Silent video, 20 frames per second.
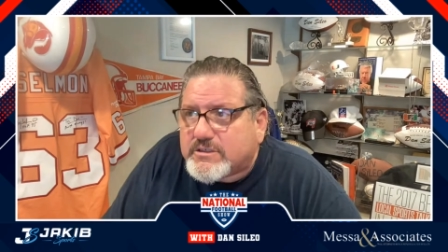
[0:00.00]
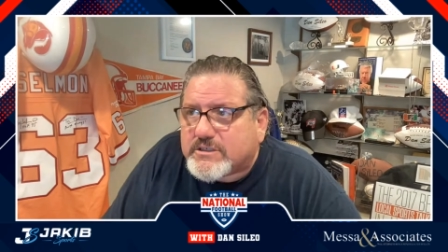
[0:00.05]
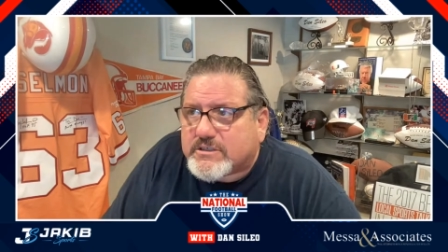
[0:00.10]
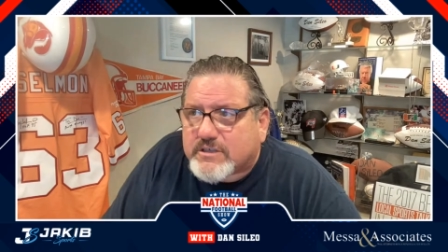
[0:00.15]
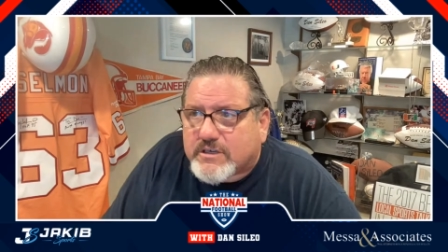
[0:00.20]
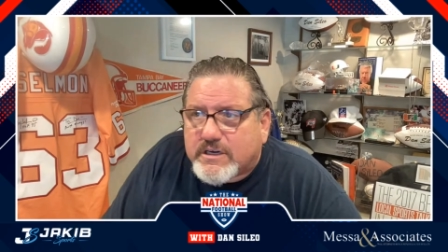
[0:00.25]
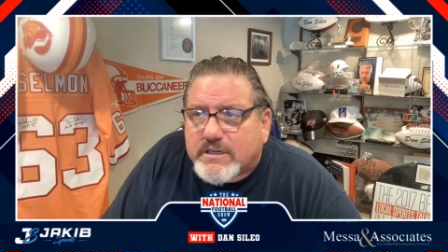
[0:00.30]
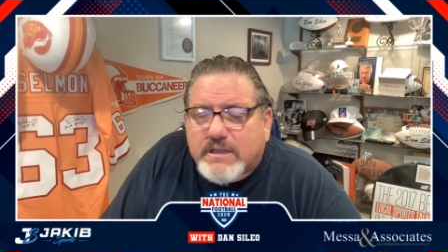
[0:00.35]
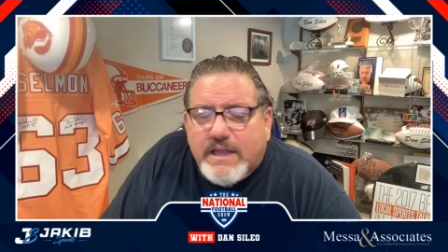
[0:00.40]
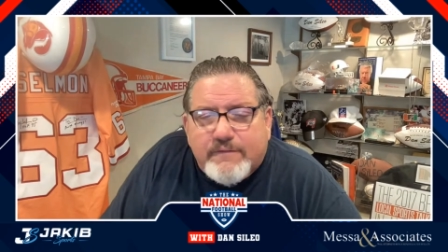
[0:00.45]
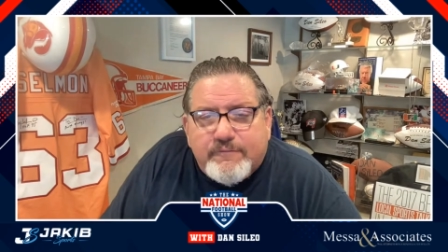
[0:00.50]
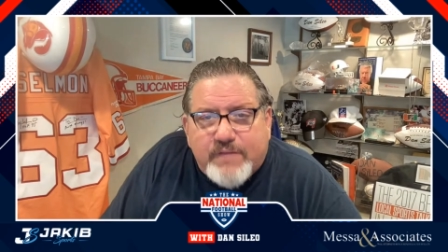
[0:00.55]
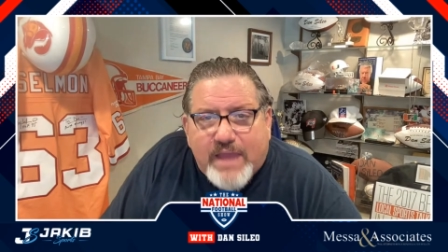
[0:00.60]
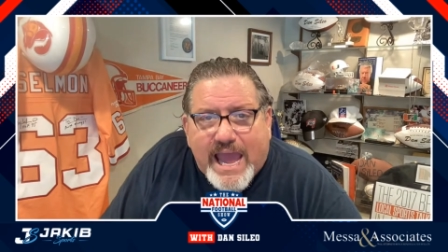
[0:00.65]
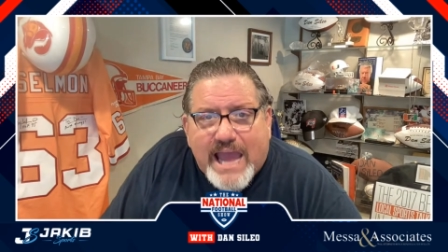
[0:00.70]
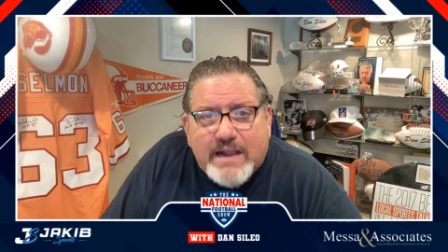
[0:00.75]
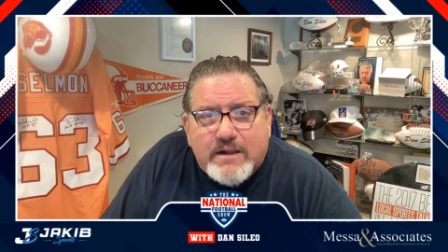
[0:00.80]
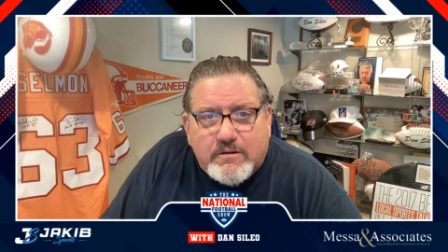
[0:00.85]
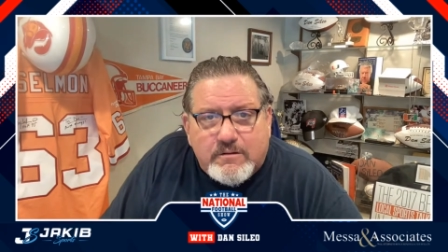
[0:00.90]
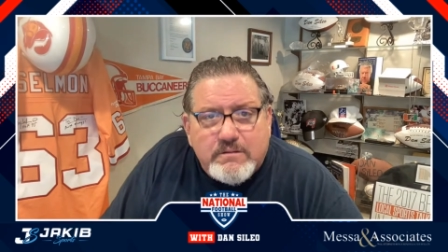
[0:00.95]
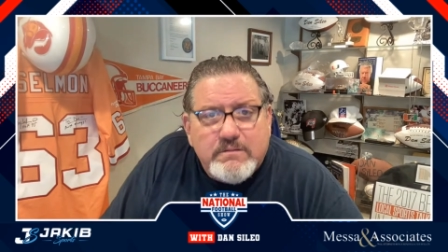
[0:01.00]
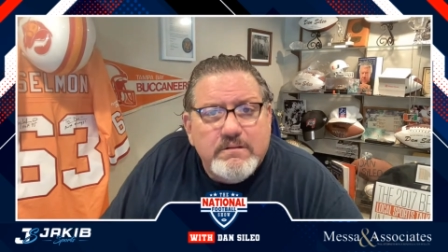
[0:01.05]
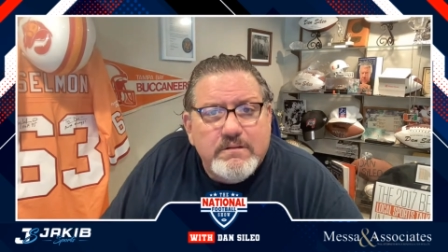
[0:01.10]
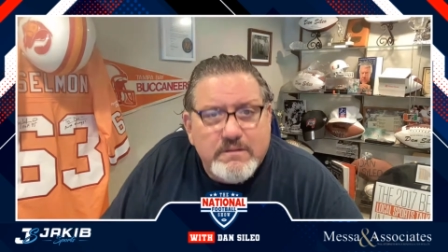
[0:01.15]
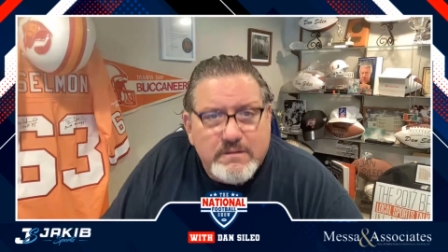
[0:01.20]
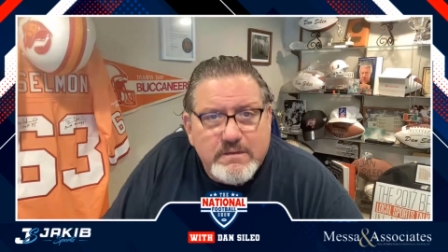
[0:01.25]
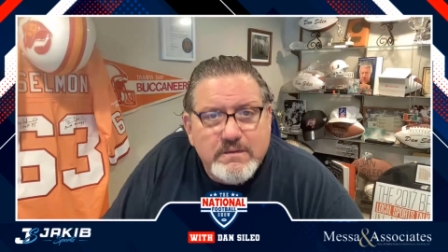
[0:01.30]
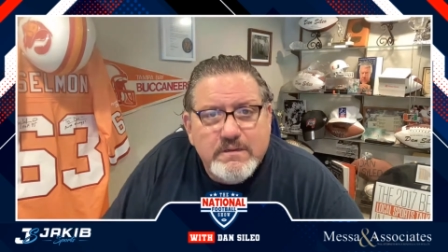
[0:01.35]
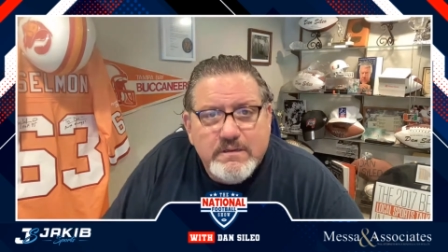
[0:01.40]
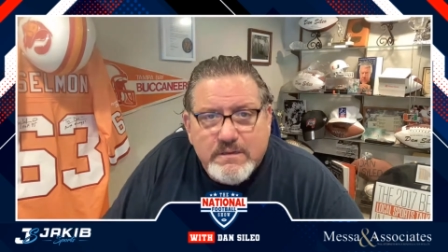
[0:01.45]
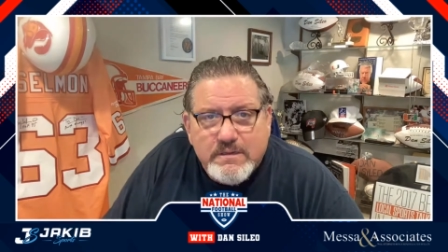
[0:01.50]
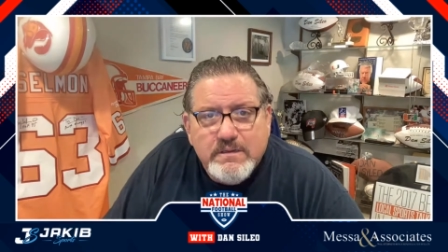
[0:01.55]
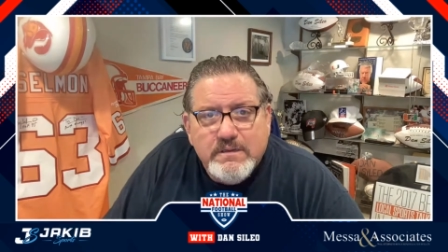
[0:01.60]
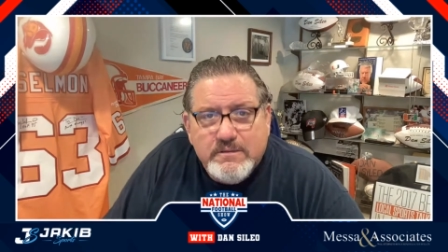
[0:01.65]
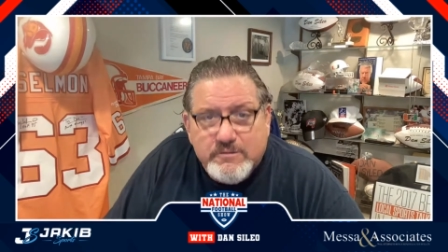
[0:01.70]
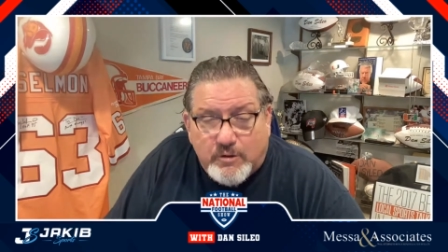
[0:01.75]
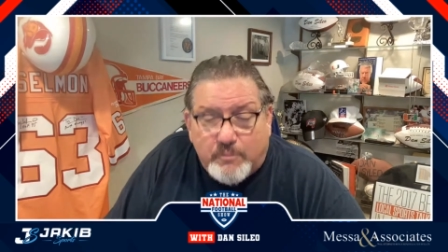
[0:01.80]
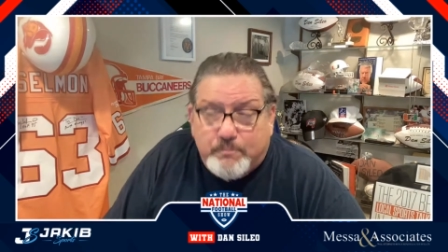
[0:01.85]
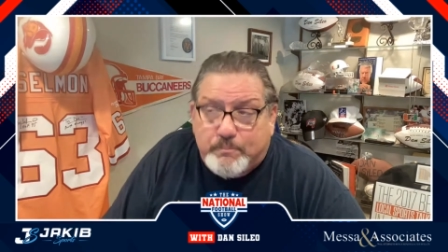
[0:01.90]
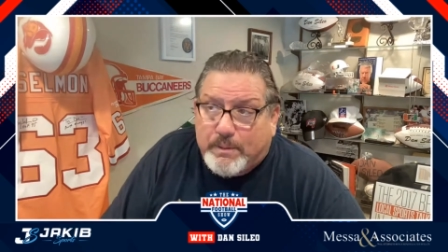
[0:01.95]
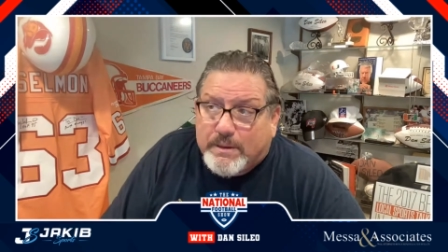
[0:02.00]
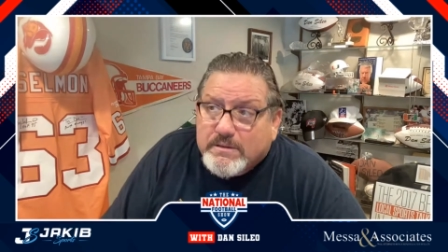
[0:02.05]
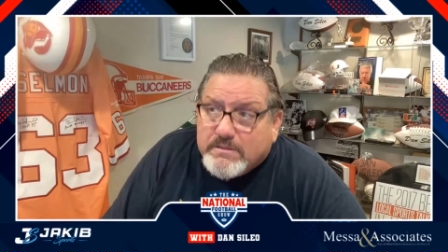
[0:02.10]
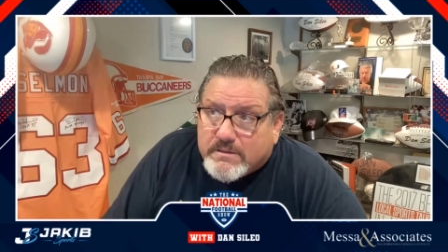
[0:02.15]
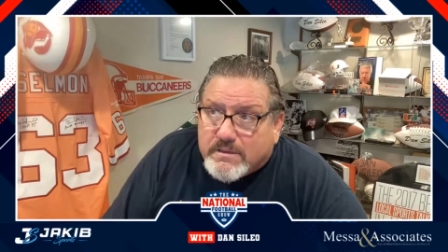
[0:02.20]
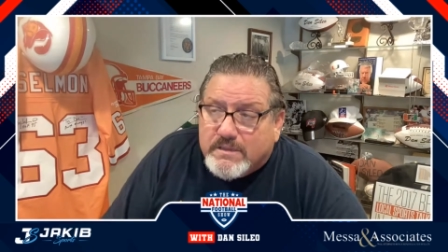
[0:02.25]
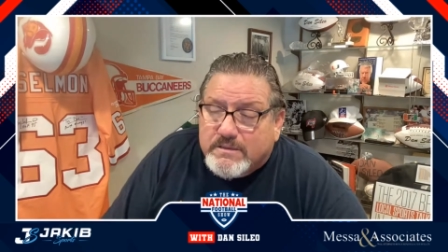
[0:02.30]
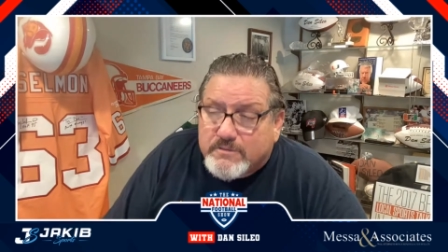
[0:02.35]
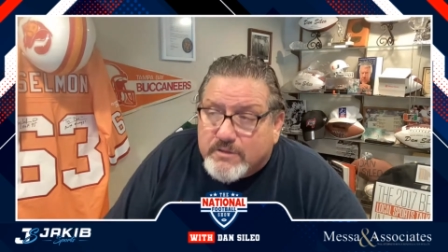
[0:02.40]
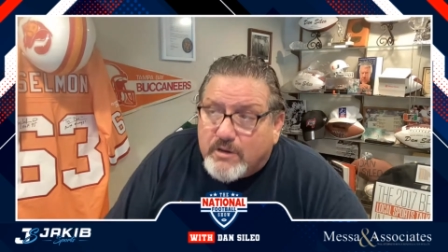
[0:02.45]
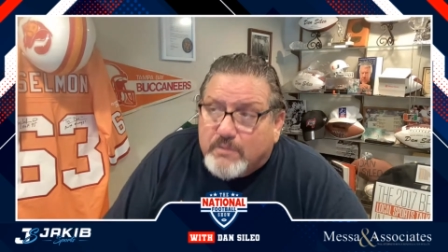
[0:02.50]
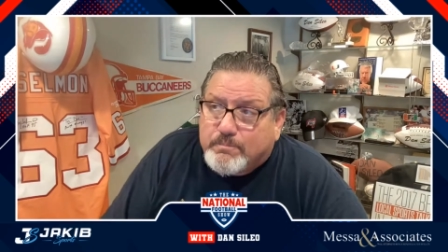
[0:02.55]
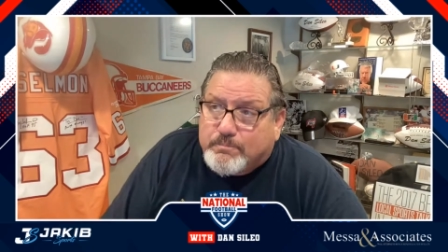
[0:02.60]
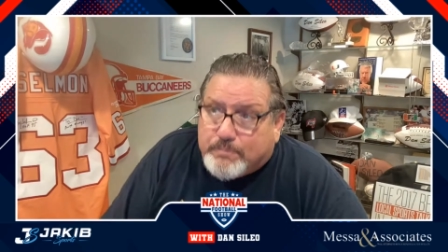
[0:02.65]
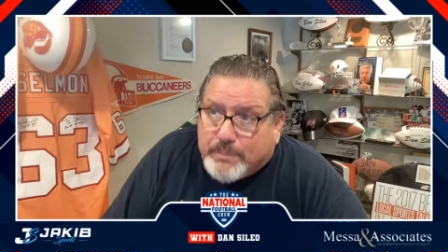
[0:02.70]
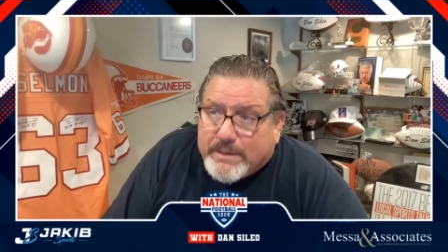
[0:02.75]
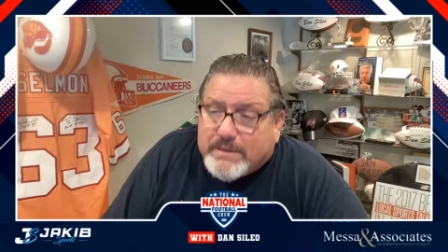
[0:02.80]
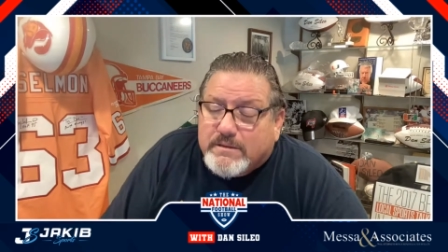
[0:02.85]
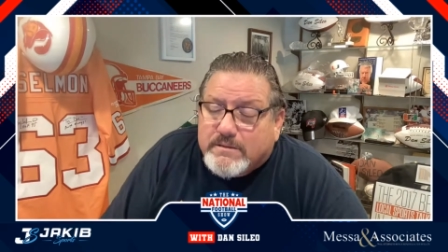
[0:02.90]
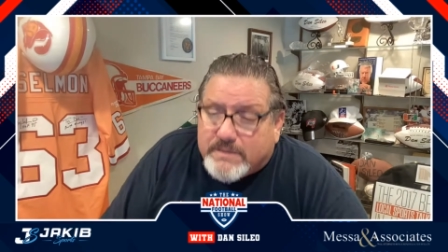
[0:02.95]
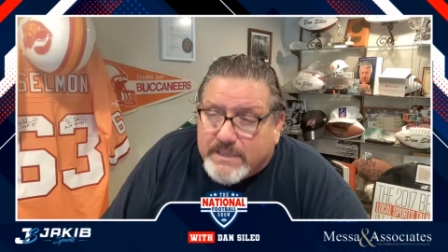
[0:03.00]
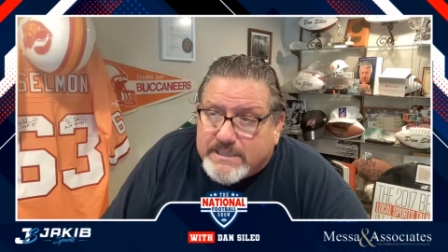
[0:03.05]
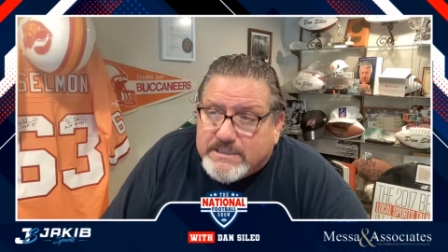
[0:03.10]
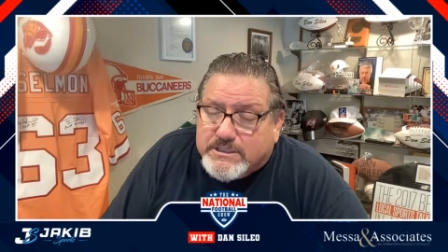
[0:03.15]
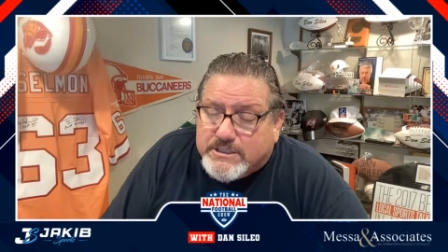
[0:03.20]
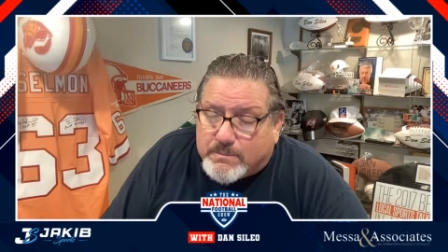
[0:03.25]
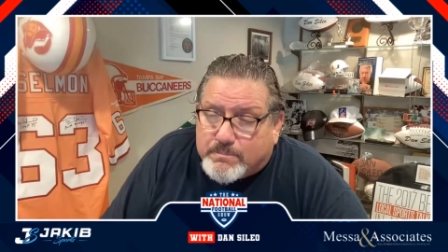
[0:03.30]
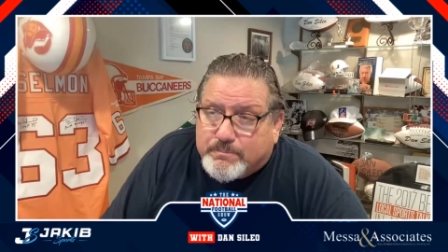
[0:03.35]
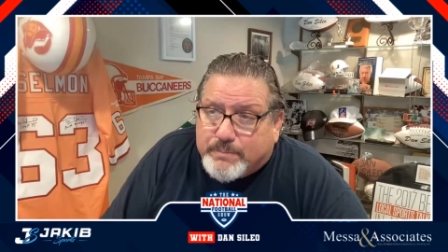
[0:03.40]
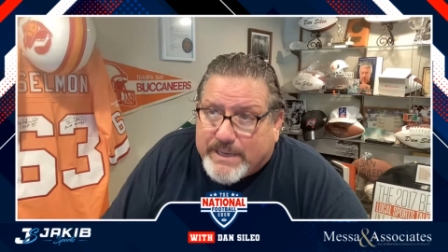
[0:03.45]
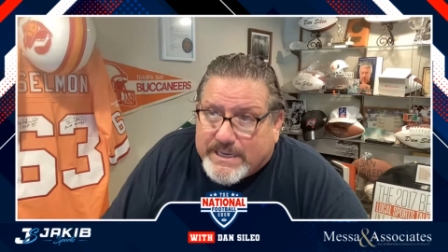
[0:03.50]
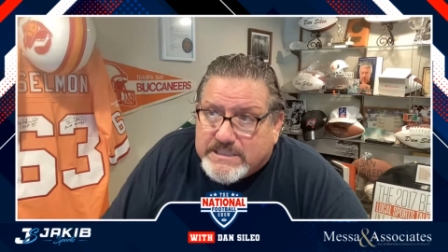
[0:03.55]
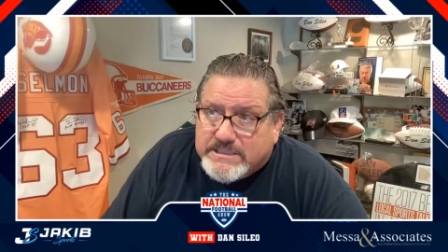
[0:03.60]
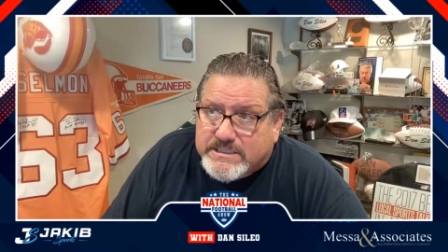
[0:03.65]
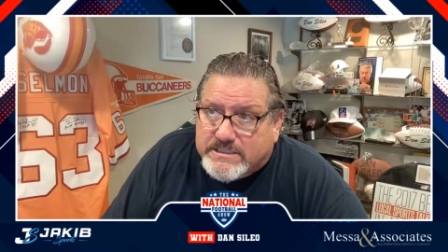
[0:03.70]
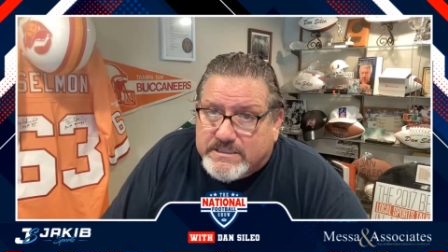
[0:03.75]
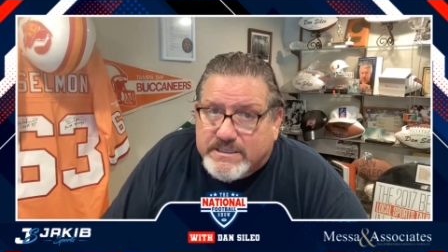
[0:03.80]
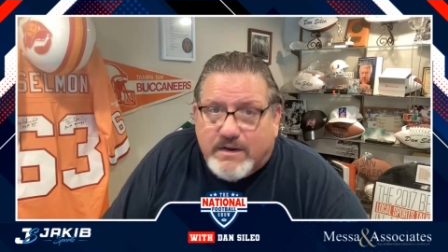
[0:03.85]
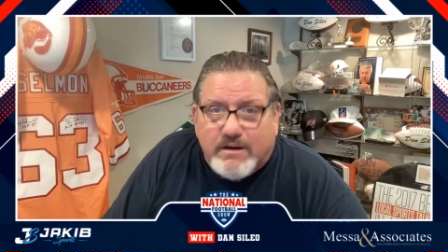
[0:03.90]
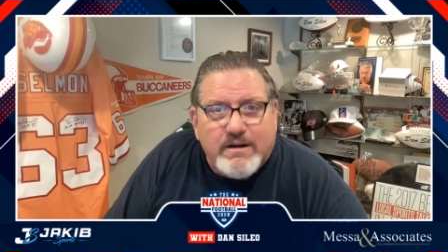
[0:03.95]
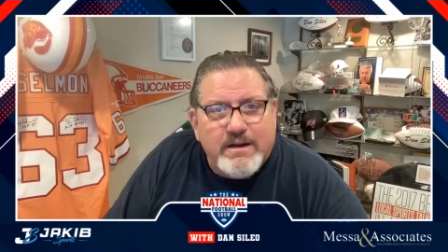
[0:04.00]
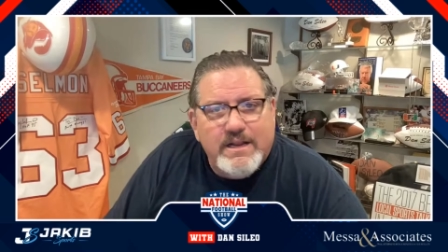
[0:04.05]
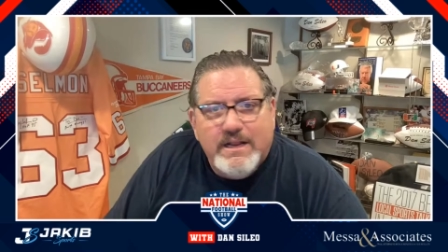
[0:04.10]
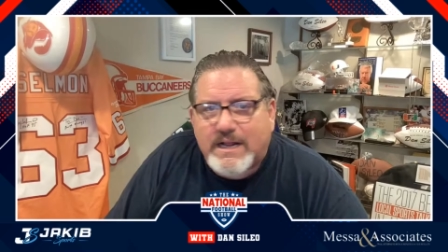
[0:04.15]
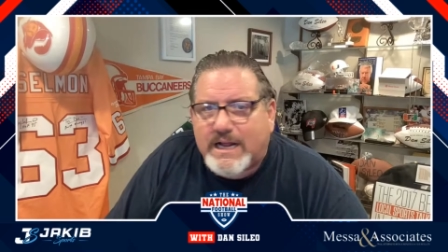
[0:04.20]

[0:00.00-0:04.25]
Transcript: is a good left tackle. They're built, they're building some pieces there.